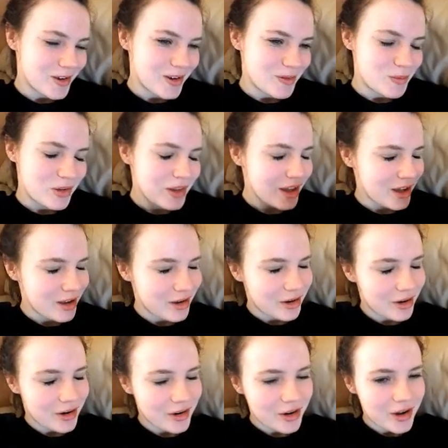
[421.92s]
good, but there you
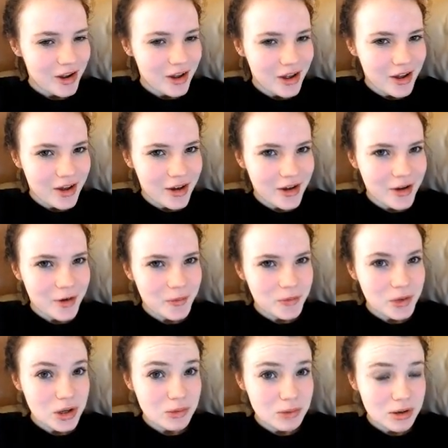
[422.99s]
go.
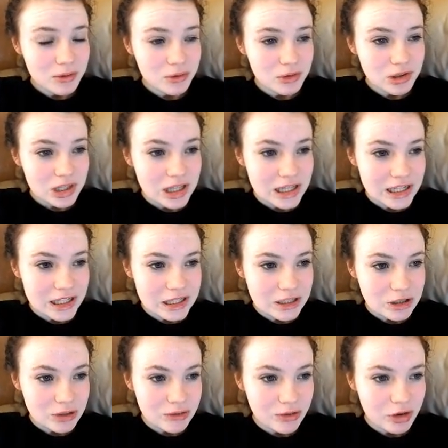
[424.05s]
Those are my thoughts on the
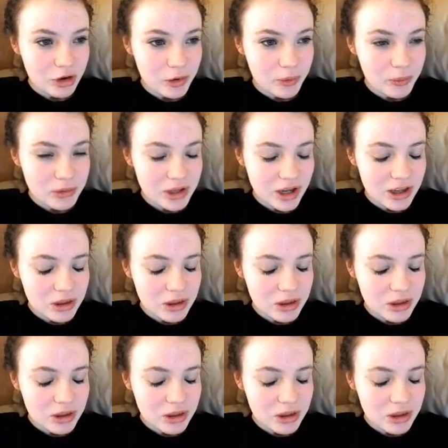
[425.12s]
last 2 films.